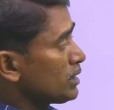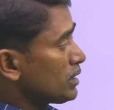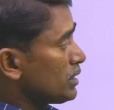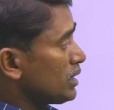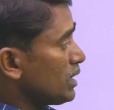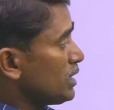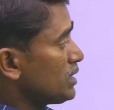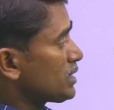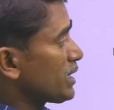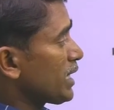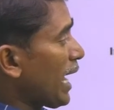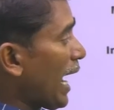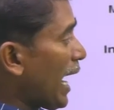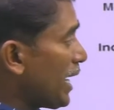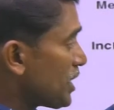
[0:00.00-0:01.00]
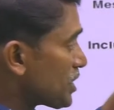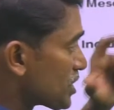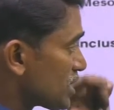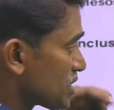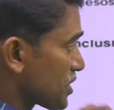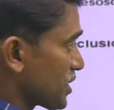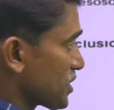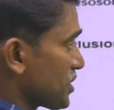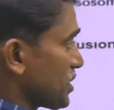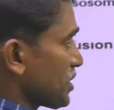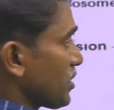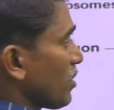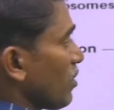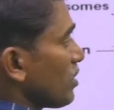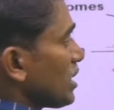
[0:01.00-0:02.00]
there is an additional
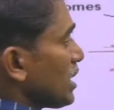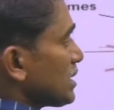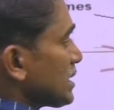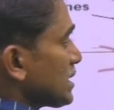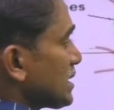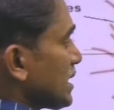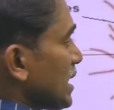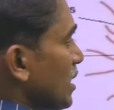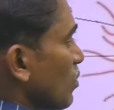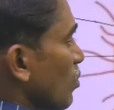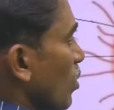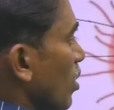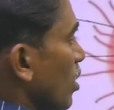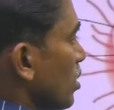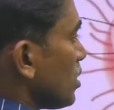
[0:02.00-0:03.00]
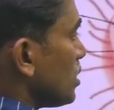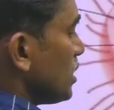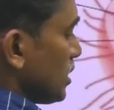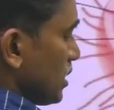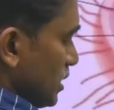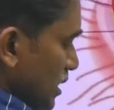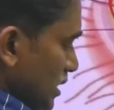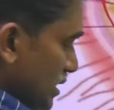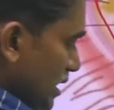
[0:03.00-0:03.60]
structure called as a cell wall. This